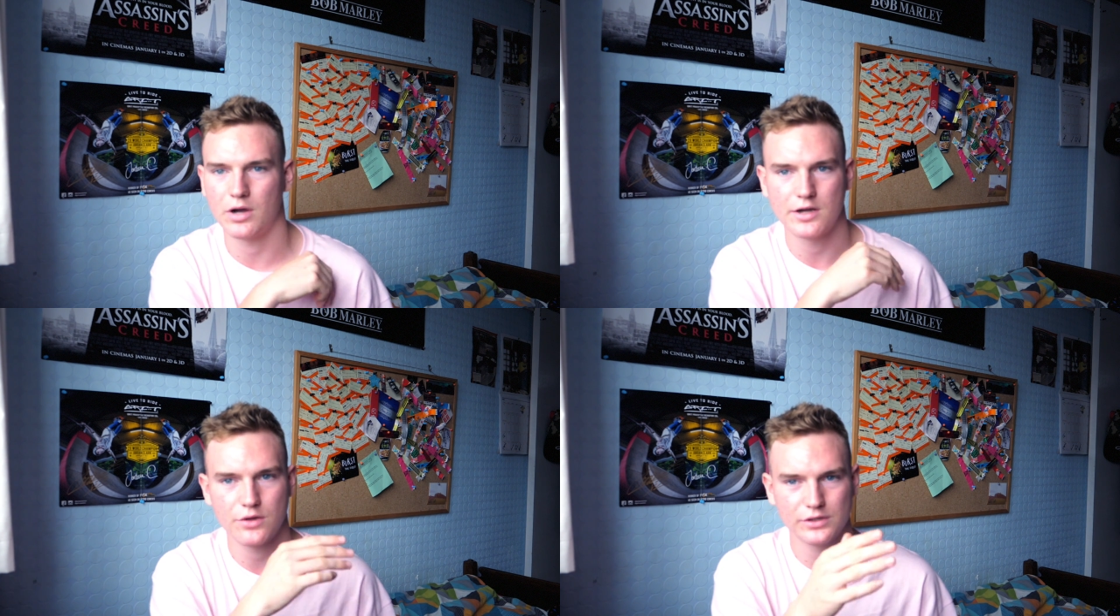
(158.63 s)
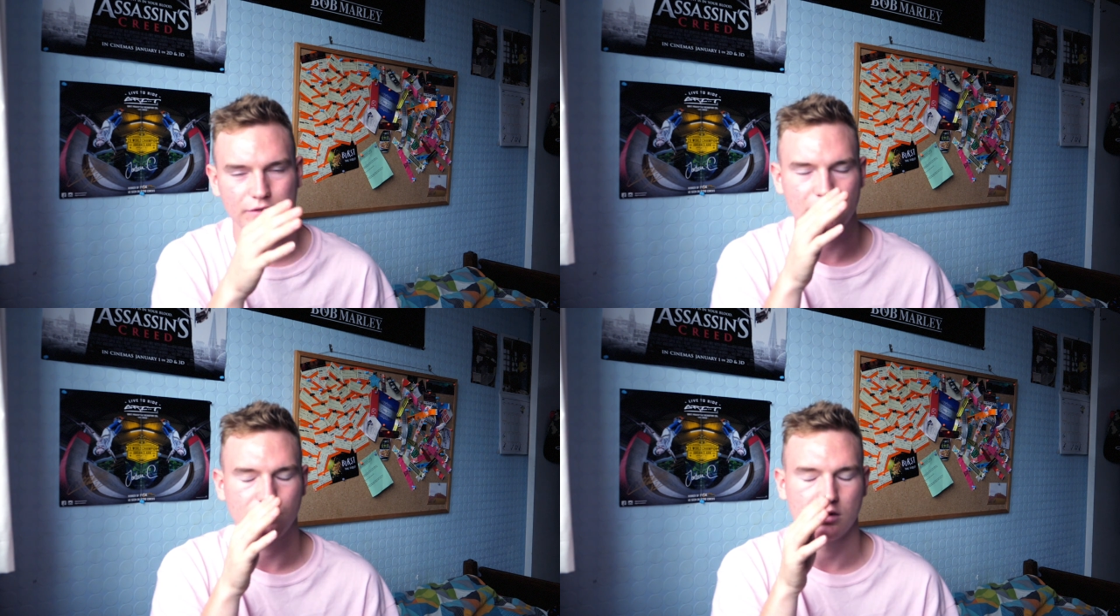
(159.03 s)
I know this
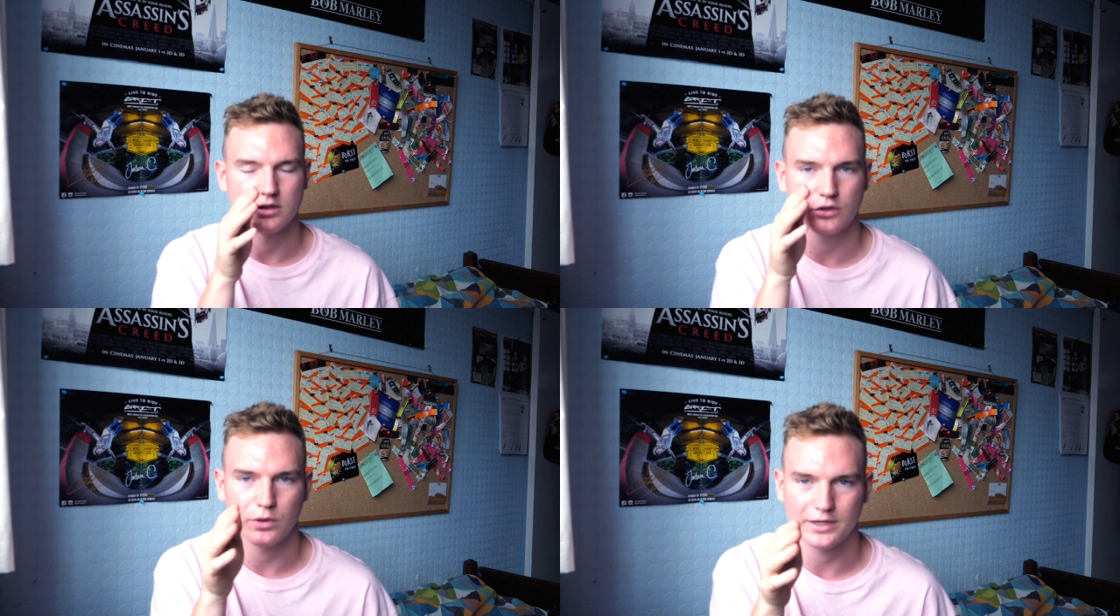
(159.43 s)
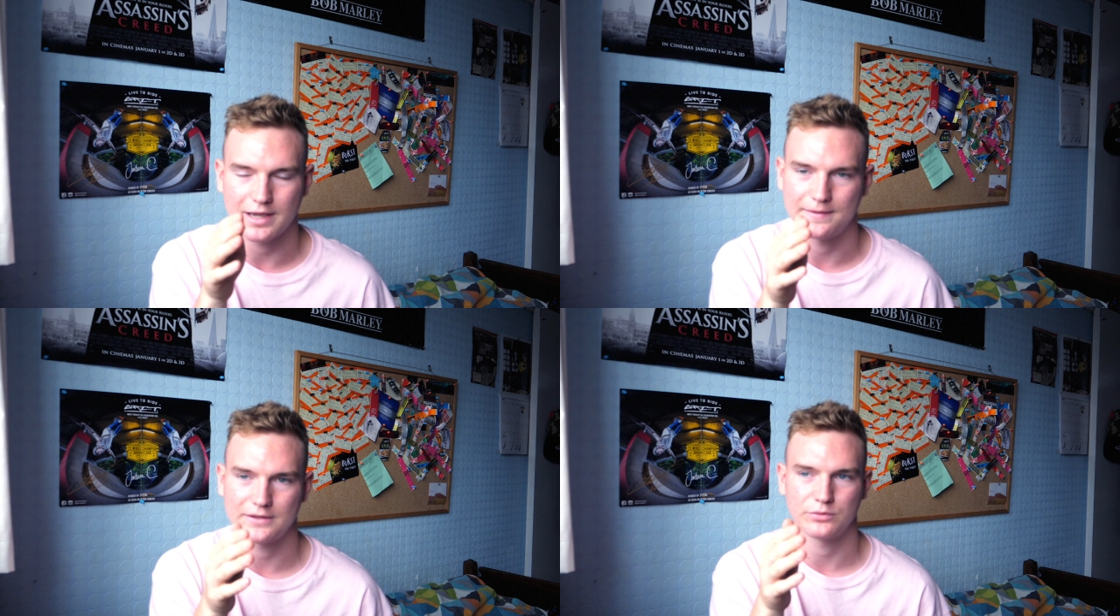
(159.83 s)
video is only quick,
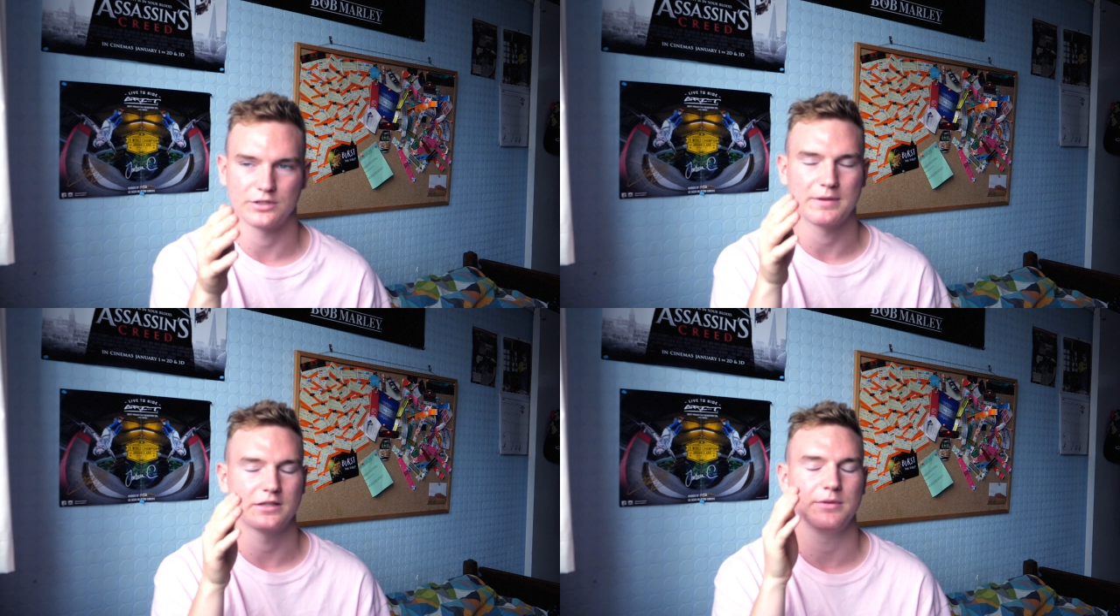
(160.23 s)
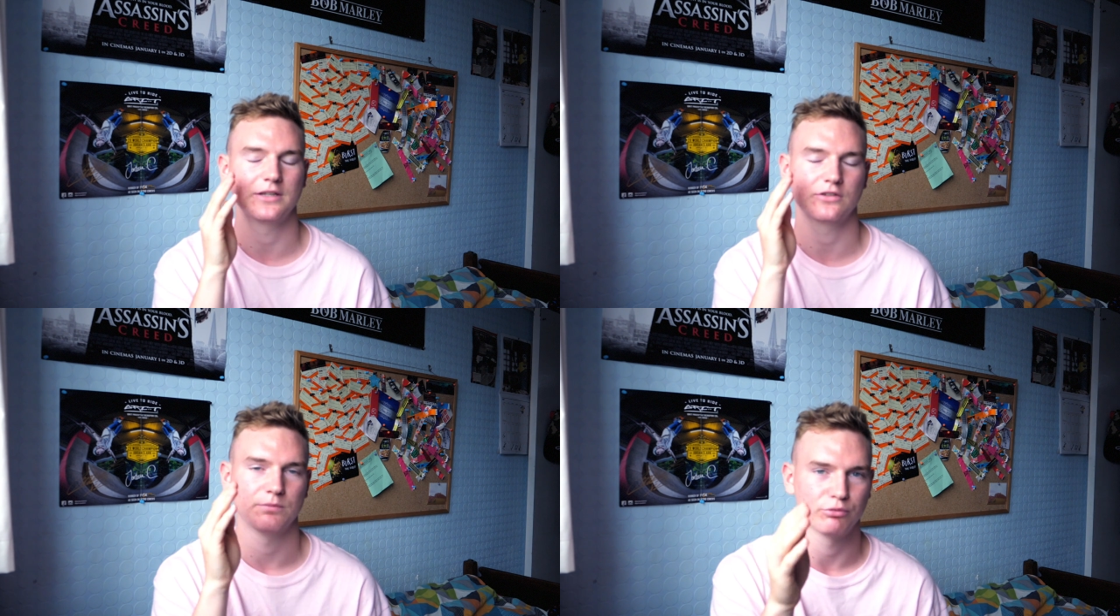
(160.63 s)
and that's what it's meant to be.
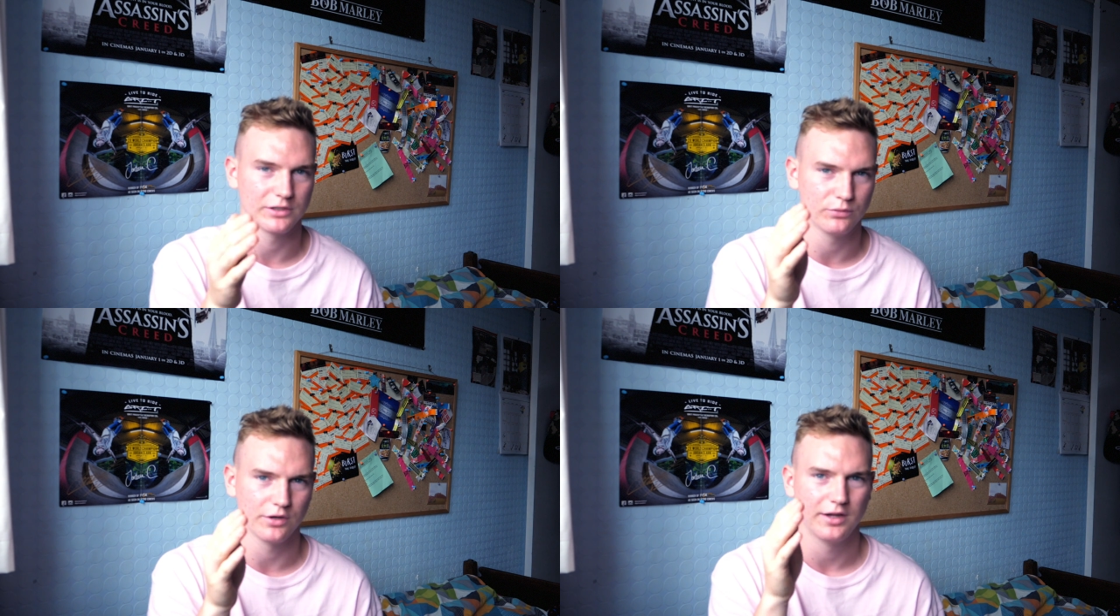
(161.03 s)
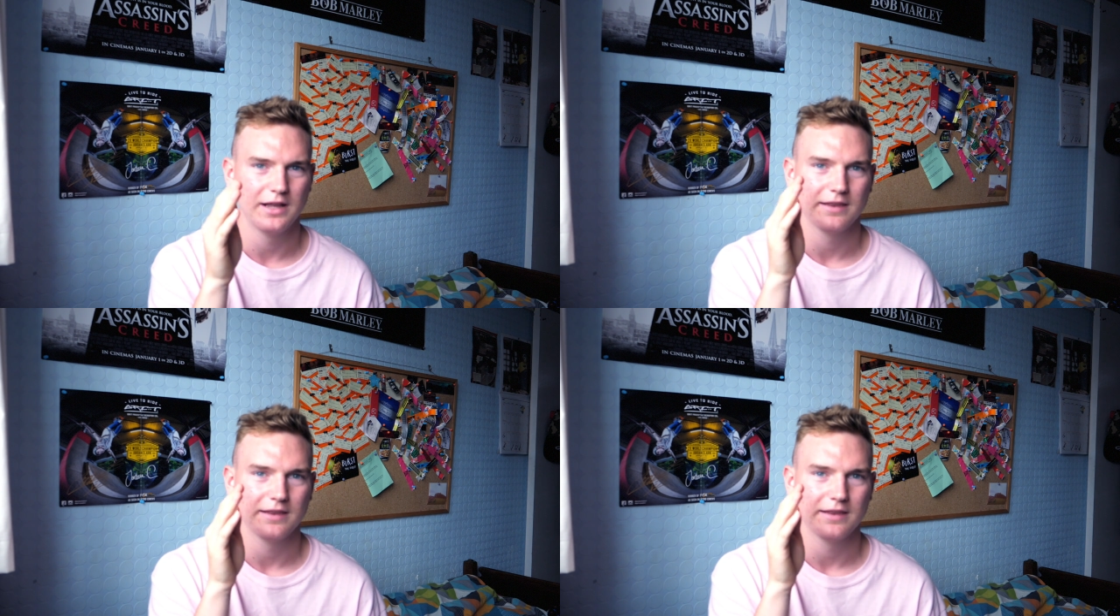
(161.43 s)
It's just a brief one